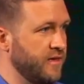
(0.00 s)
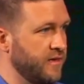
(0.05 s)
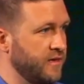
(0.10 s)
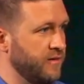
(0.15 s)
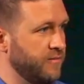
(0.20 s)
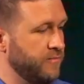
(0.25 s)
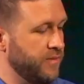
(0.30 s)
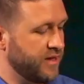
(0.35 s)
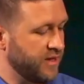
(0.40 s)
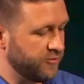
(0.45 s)

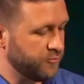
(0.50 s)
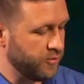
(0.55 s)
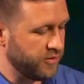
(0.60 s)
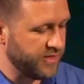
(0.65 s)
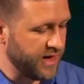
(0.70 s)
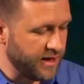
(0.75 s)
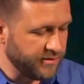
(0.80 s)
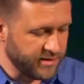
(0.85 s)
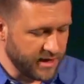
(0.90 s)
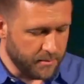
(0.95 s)
Because
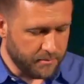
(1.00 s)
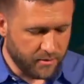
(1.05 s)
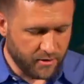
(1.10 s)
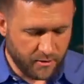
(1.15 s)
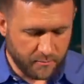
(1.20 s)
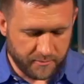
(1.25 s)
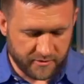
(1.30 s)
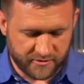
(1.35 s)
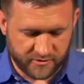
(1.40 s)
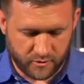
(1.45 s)
without that
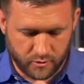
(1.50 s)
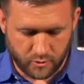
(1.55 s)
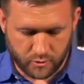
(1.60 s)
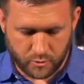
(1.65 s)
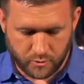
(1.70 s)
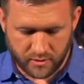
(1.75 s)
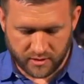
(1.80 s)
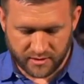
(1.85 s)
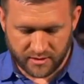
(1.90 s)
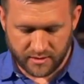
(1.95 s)
purpose, you'll
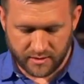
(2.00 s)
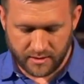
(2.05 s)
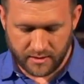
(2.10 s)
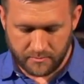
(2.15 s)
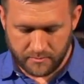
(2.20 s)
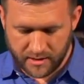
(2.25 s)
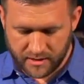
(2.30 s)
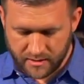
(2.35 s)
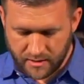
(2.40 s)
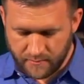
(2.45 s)
quickly
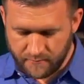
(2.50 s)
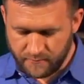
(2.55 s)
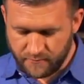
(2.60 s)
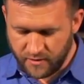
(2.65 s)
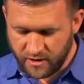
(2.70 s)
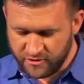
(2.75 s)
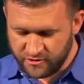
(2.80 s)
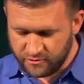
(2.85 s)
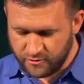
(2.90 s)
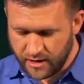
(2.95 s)
become
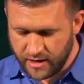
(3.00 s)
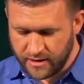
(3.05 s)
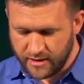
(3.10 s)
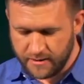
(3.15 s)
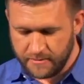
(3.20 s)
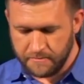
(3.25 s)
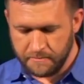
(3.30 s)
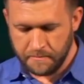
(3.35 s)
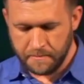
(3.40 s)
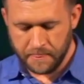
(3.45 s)

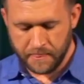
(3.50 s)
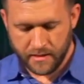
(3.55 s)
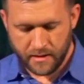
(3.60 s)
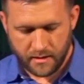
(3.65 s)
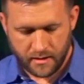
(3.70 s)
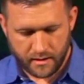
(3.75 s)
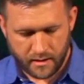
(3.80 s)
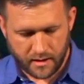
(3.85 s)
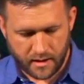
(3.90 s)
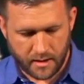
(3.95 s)
frustrated
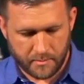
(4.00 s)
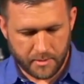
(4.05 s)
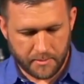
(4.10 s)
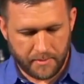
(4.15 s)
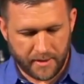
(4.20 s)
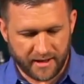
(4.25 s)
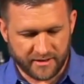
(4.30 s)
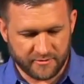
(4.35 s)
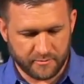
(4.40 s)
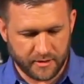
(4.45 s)
um, and
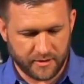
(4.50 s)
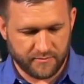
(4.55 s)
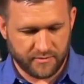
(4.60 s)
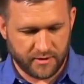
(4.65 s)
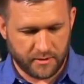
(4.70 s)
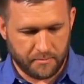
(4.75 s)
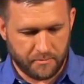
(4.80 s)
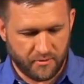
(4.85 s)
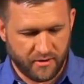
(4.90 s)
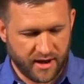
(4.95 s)
possibly even
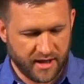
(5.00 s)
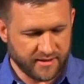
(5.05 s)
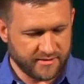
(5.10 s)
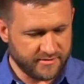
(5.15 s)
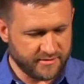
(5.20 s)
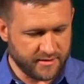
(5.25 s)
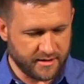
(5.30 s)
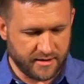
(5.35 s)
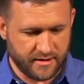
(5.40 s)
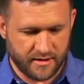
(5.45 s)

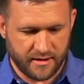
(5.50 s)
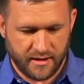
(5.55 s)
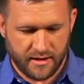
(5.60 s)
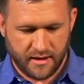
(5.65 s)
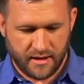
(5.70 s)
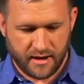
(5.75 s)
depressed and,